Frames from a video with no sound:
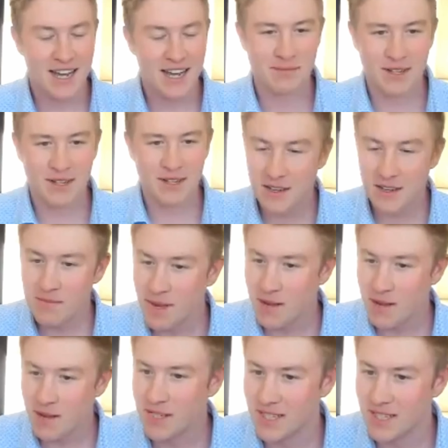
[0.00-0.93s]
I'm Liam.
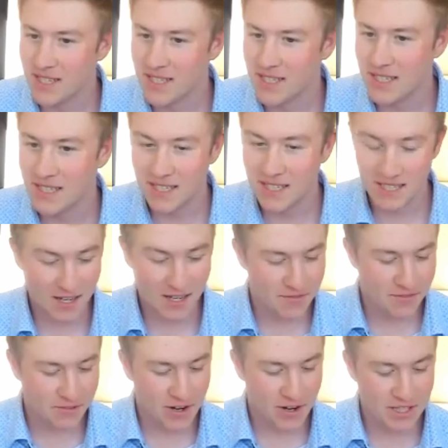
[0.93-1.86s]
I'm a
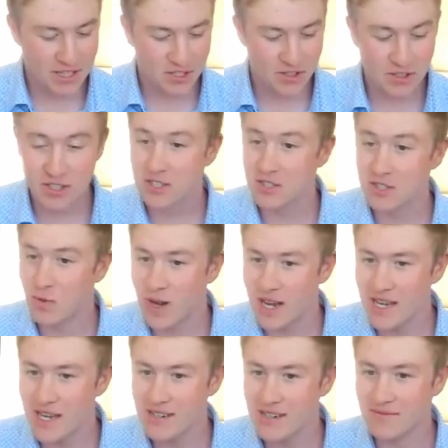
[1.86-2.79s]
11th grade student at
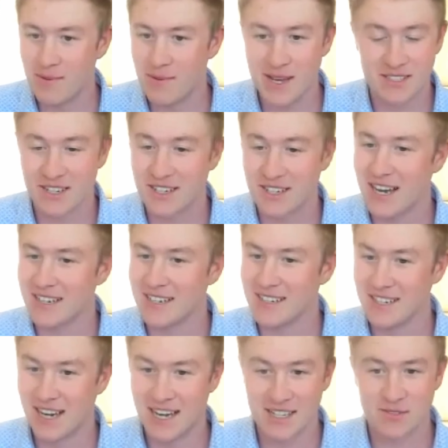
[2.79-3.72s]
Dwight, best
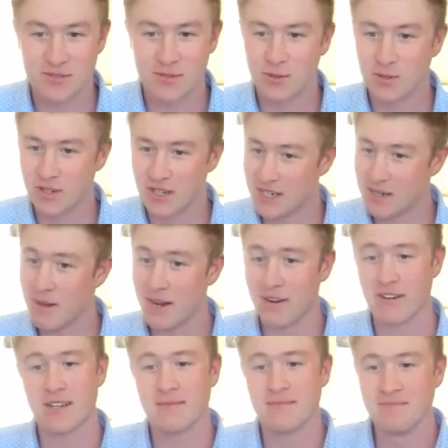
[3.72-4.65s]
online high school in
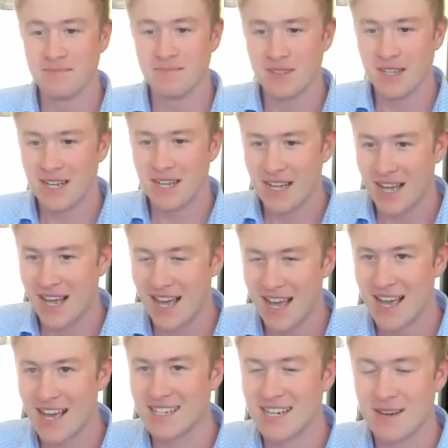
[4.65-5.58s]
America,
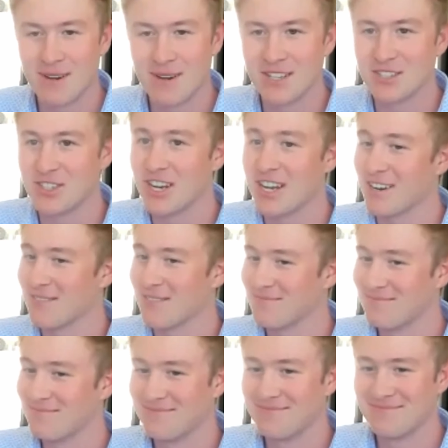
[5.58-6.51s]
and I'm an
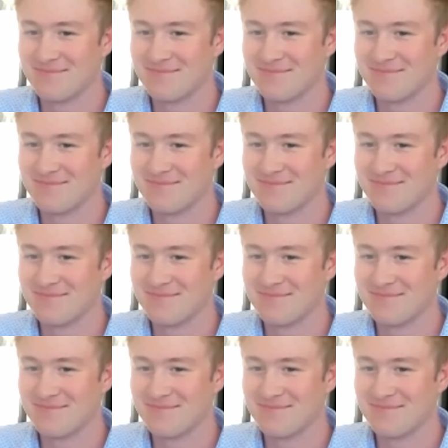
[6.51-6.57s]
engineer.